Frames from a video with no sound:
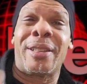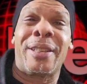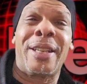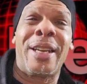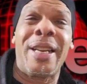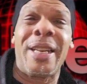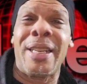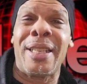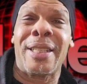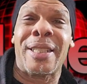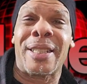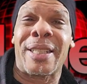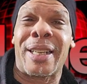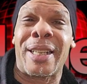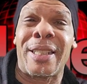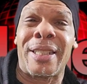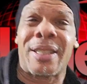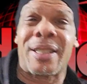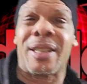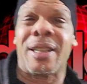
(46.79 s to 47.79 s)
ladies'
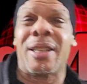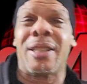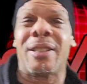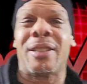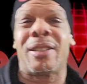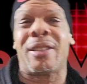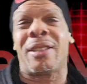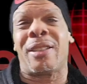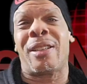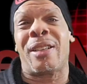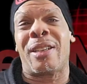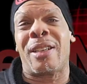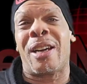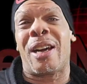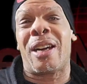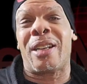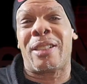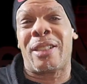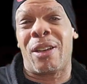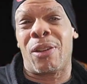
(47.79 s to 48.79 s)
nights, under the
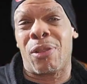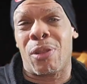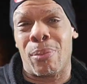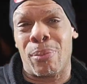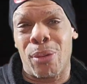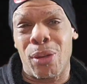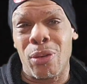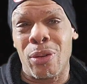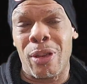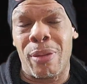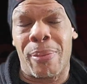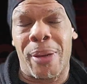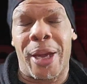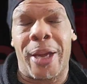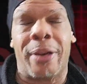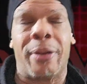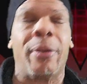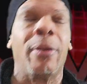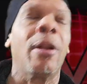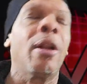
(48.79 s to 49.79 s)
Knowledge Health and Beauty
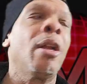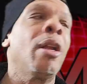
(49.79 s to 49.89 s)
banner.